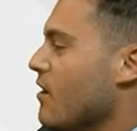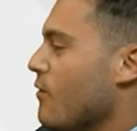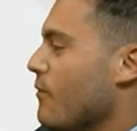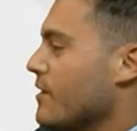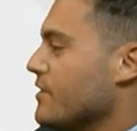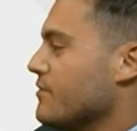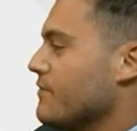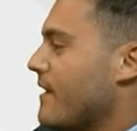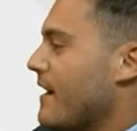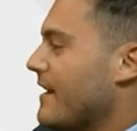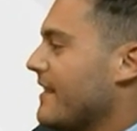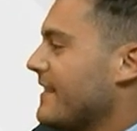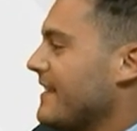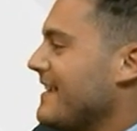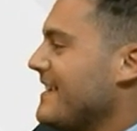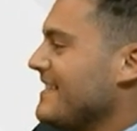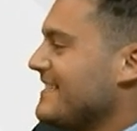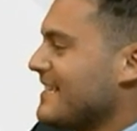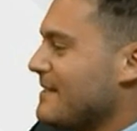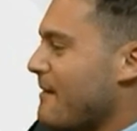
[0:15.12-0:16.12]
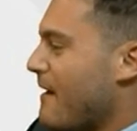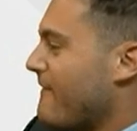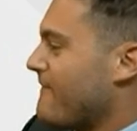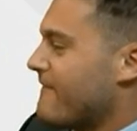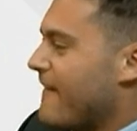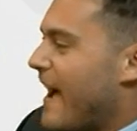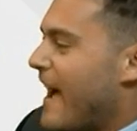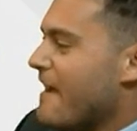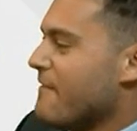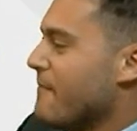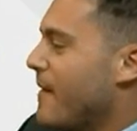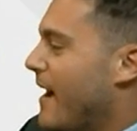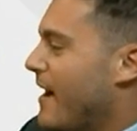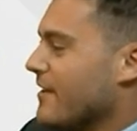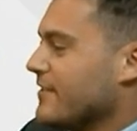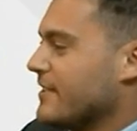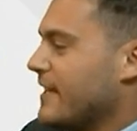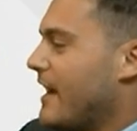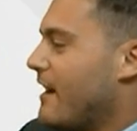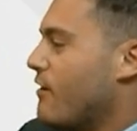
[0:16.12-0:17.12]
Winds are out of the east at about 5
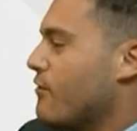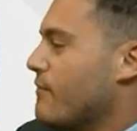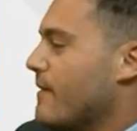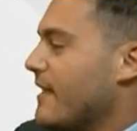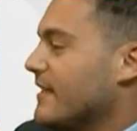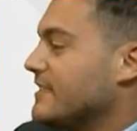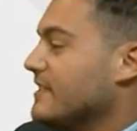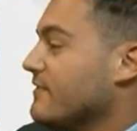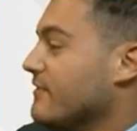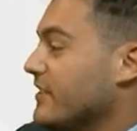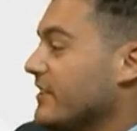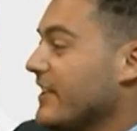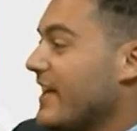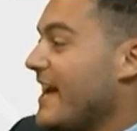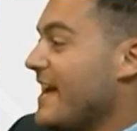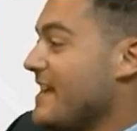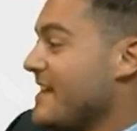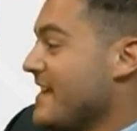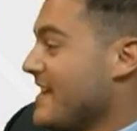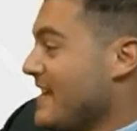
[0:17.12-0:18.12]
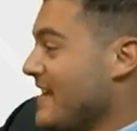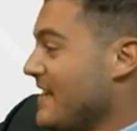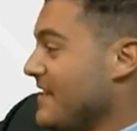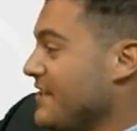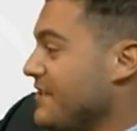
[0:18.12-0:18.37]
miles an hour, relatively light.